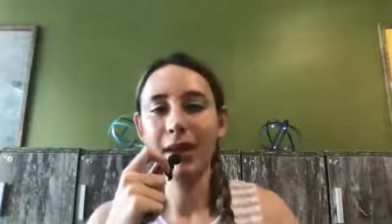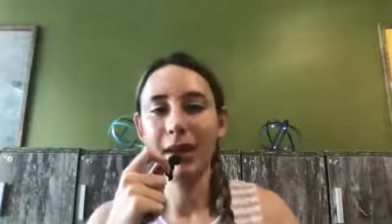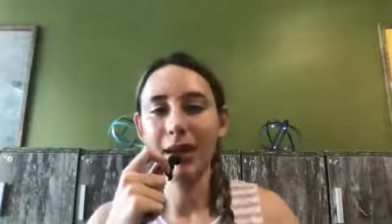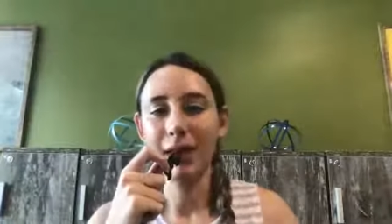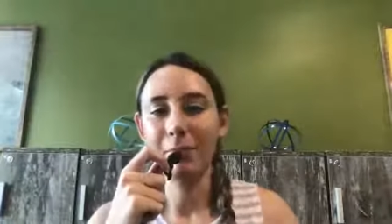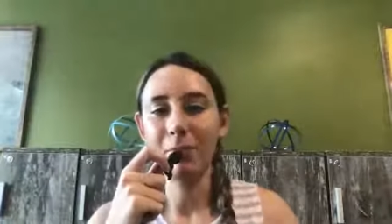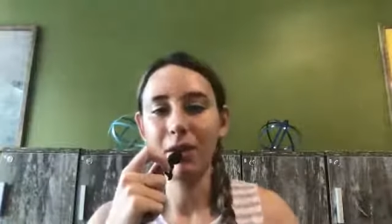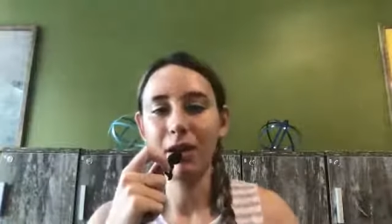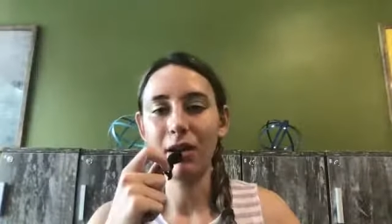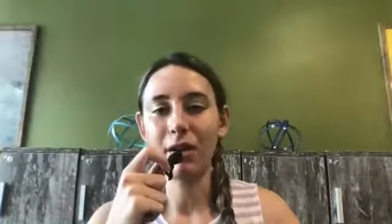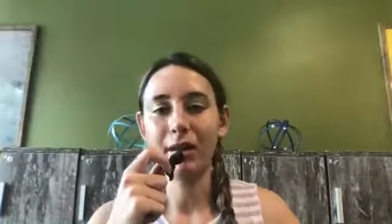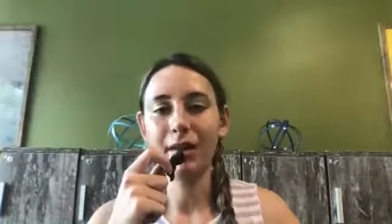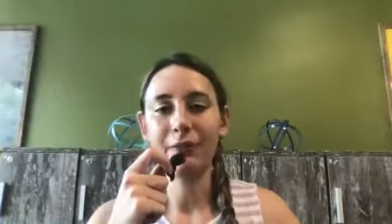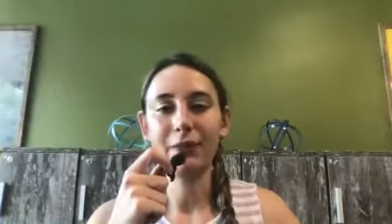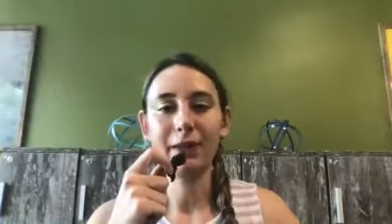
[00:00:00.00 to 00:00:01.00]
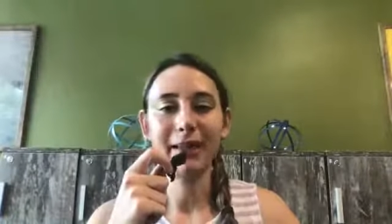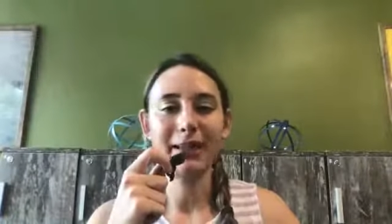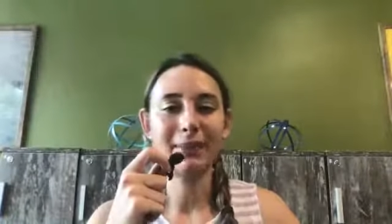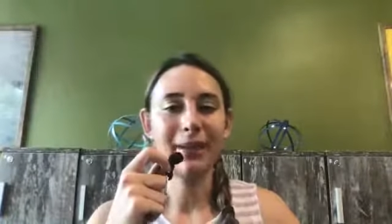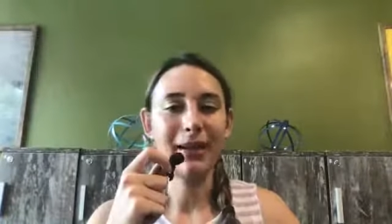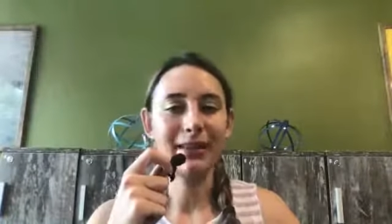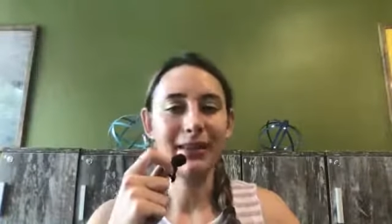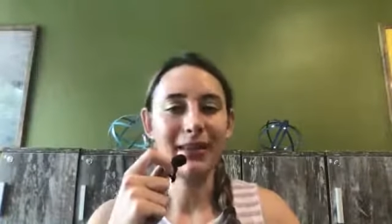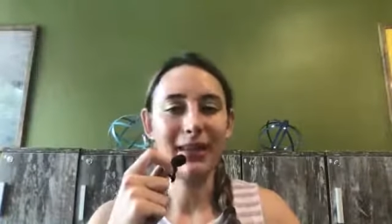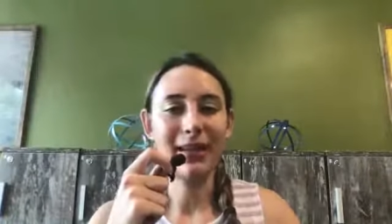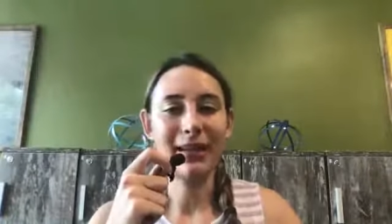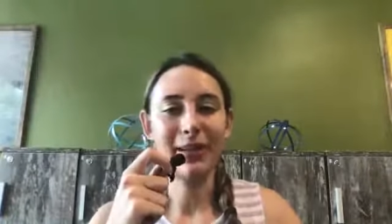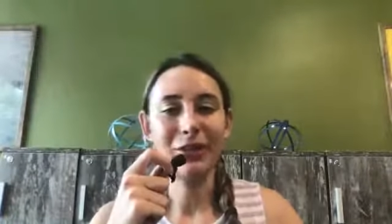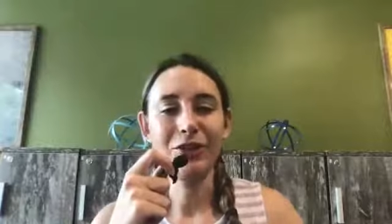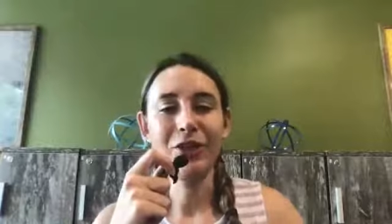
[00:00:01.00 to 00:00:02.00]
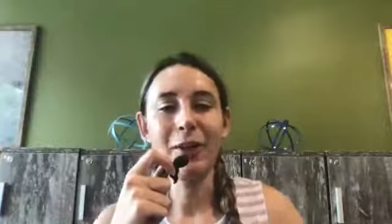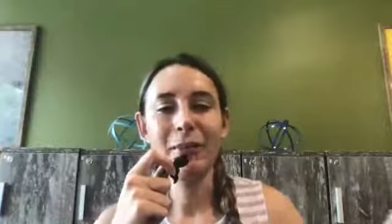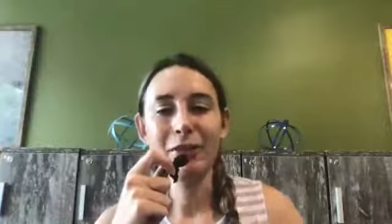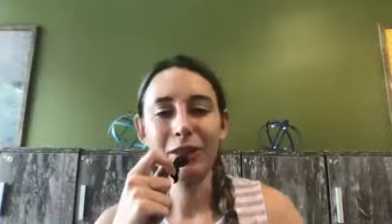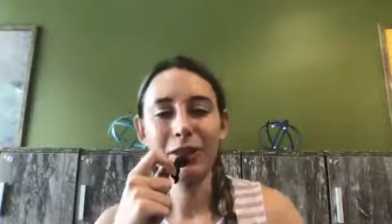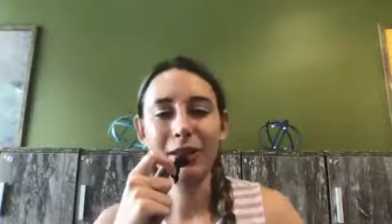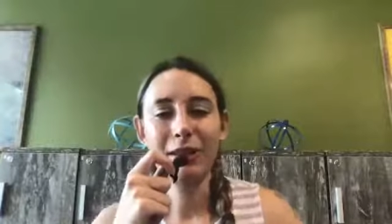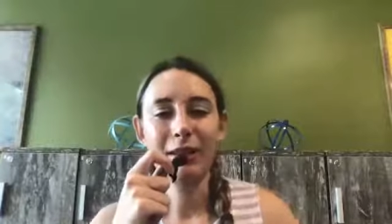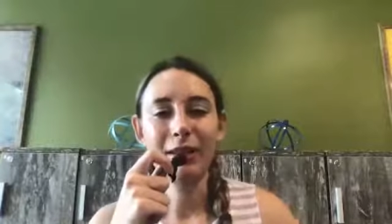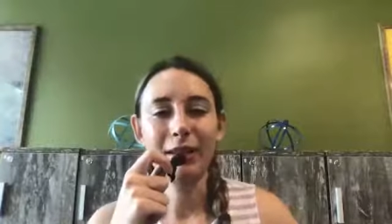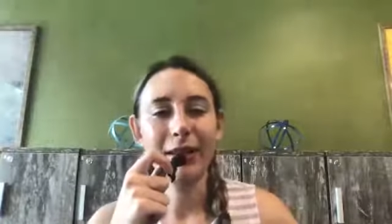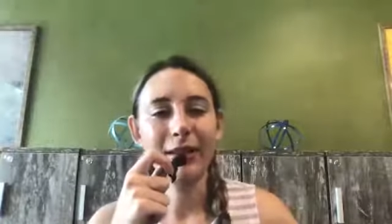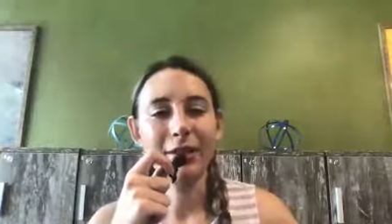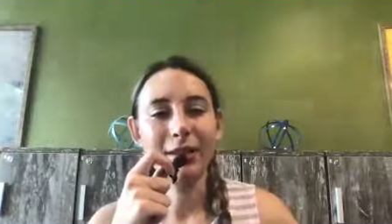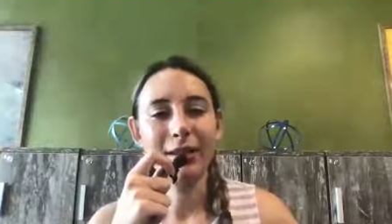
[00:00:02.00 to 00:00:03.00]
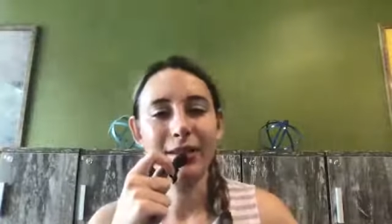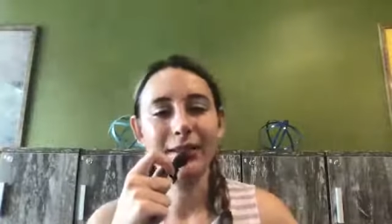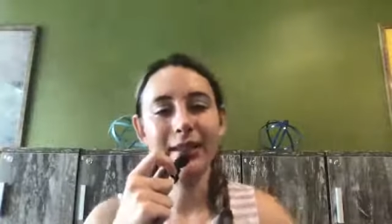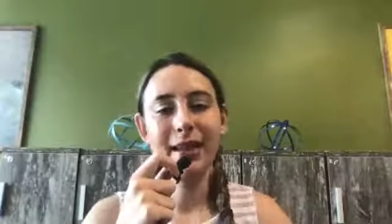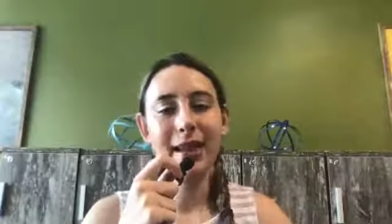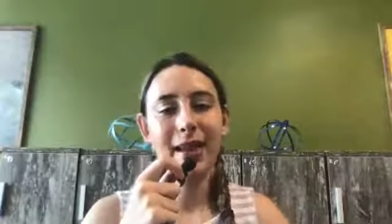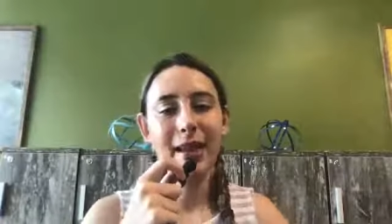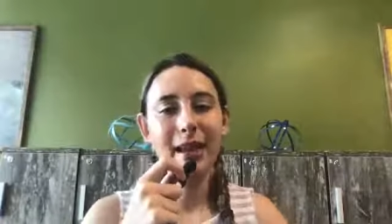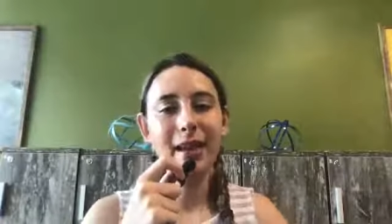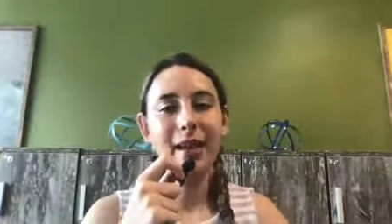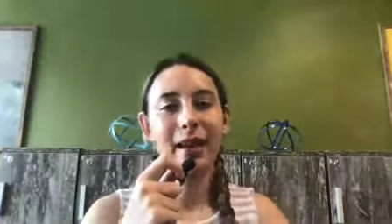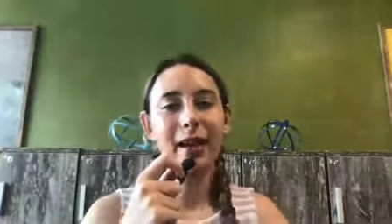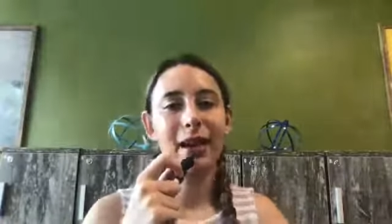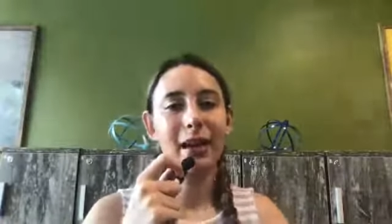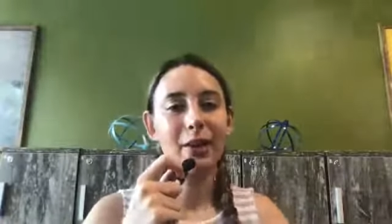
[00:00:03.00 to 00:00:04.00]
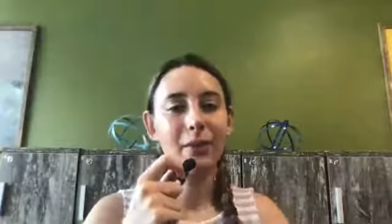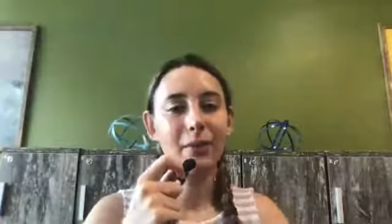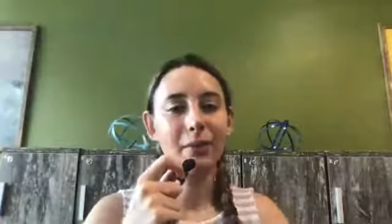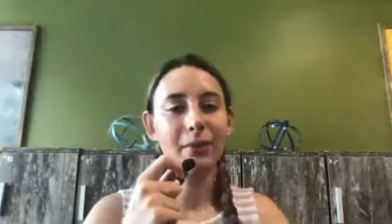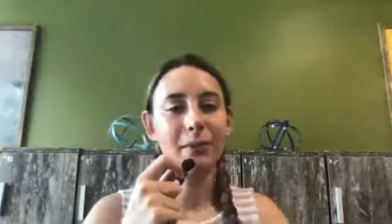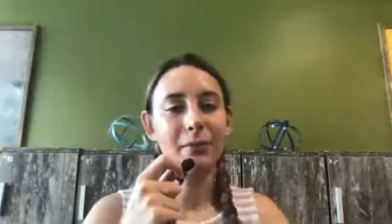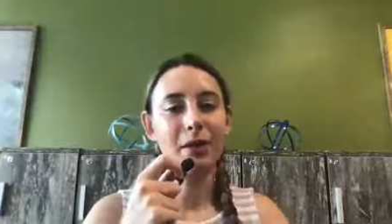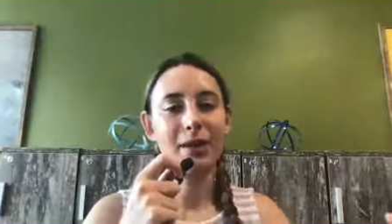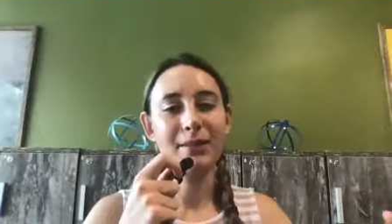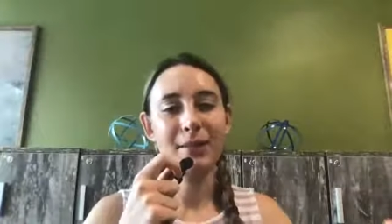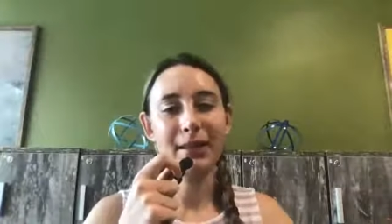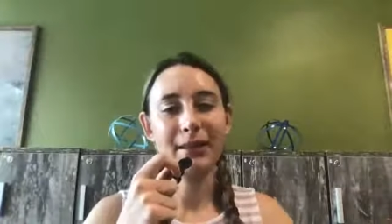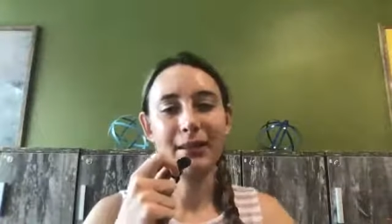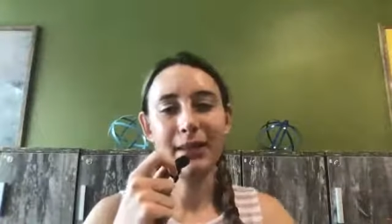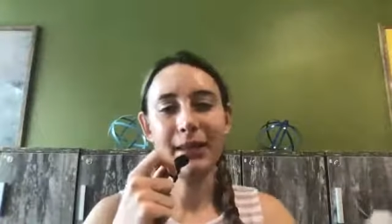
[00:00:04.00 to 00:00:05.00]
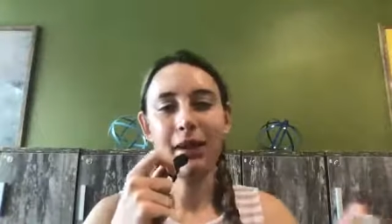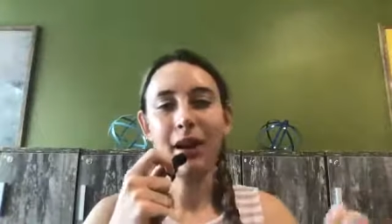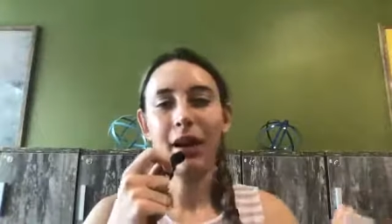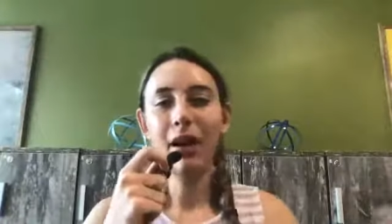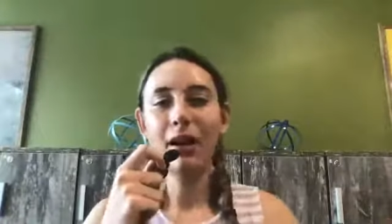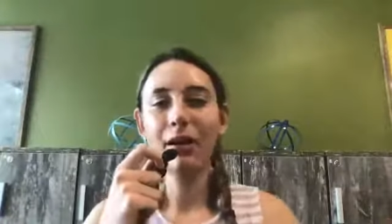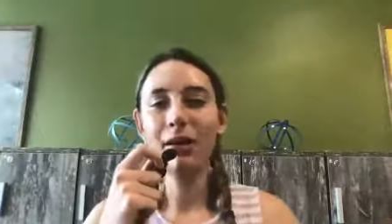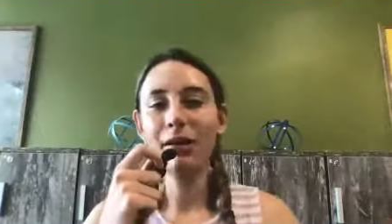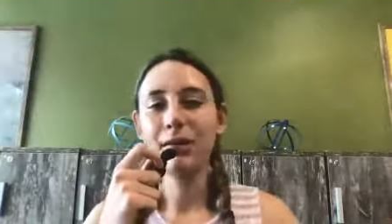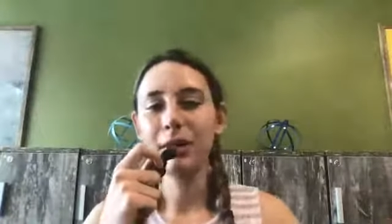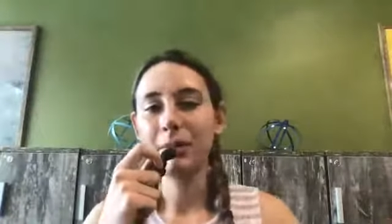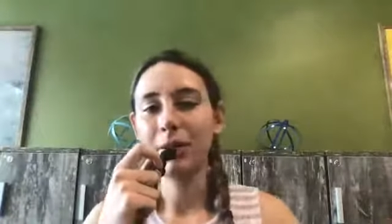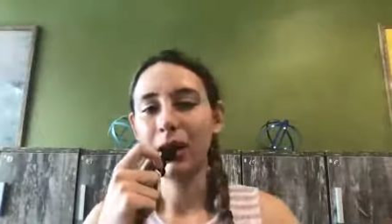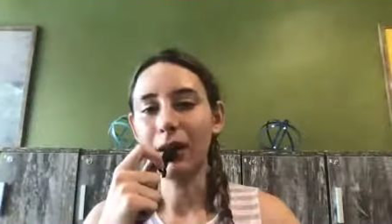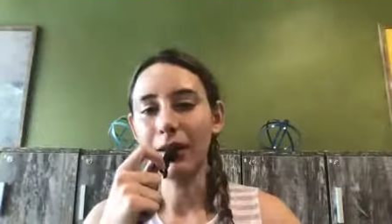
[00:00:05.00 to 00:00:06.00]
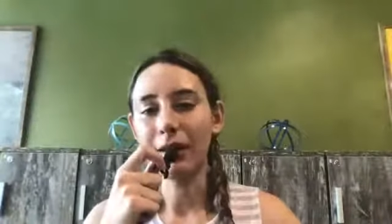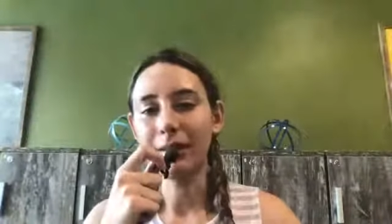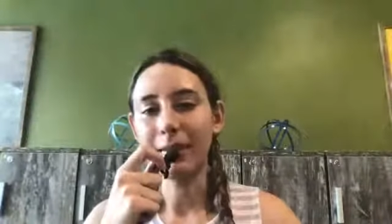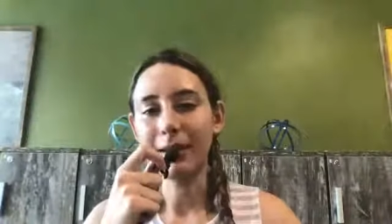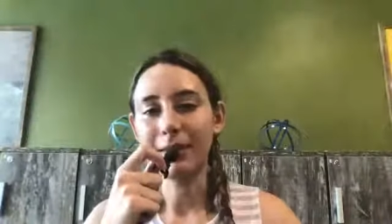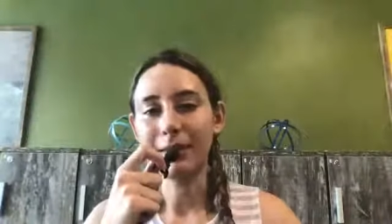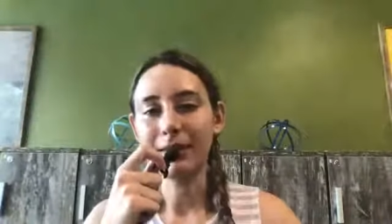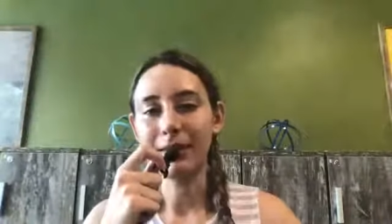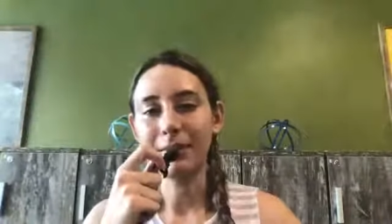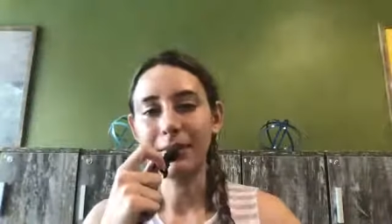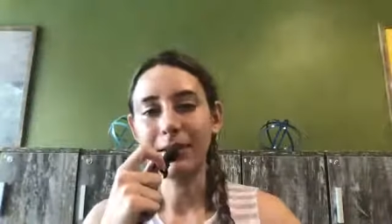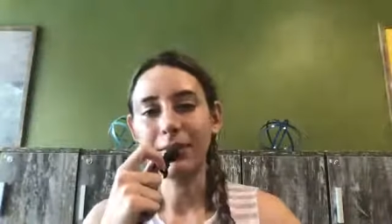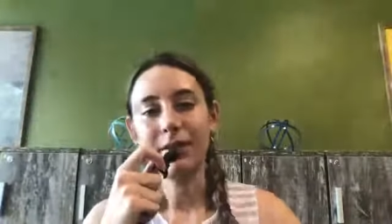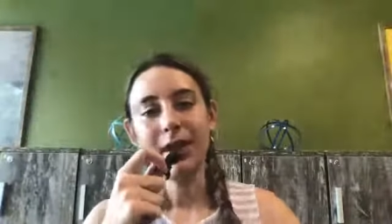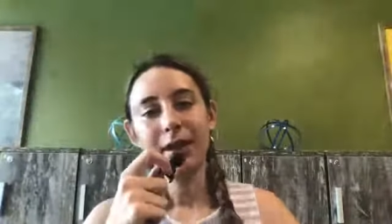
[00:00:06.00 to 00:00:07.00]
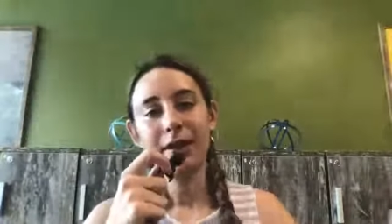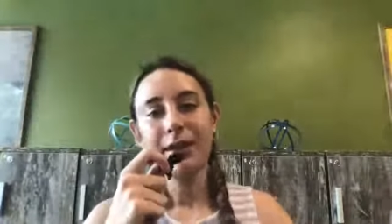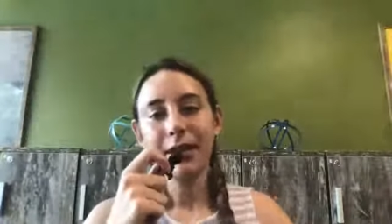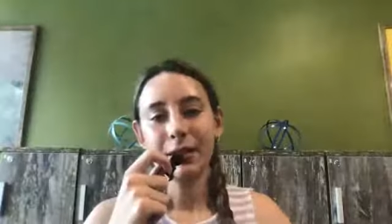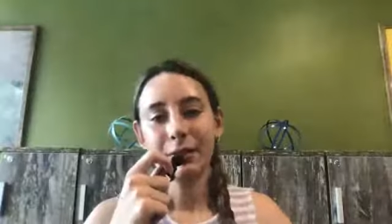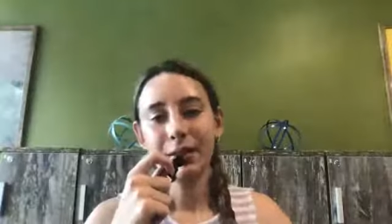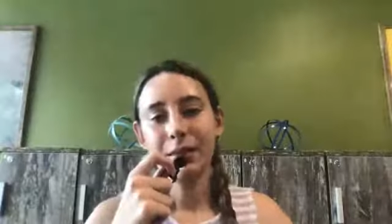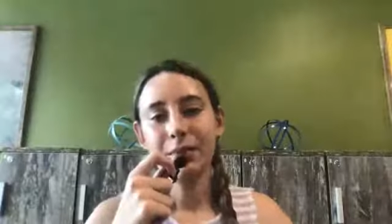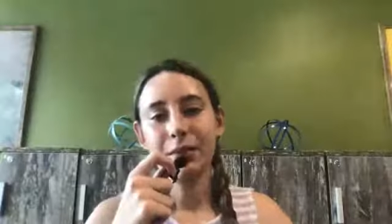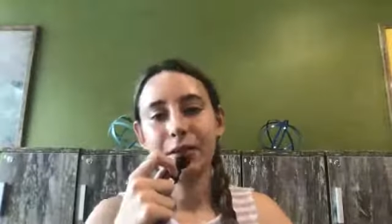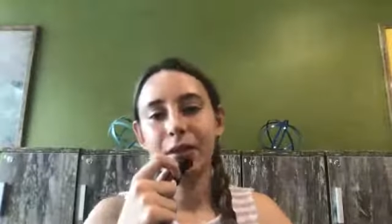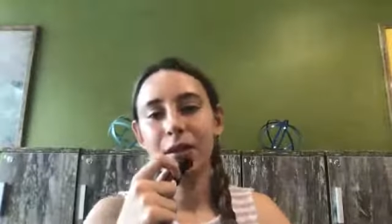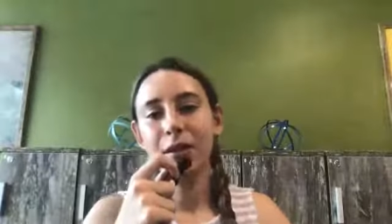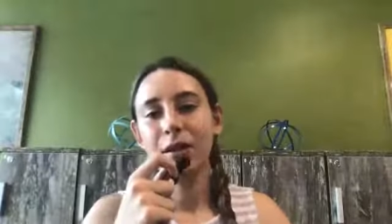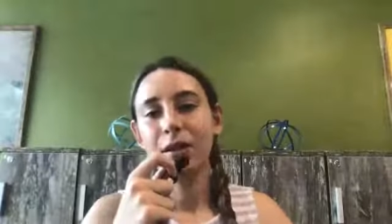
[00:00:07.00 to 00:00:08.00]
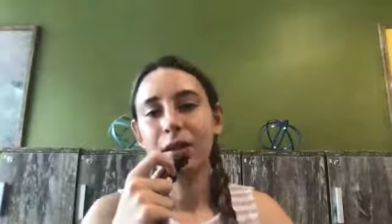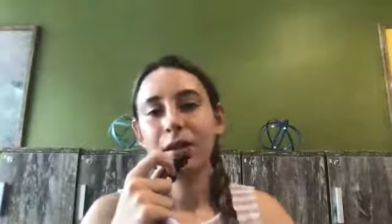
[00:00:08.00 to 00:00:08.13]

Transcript: and I'm not really expecting any interruptions later in the day. I don't I'm not expecting any calls. I'm not expecting to be around a ton of people.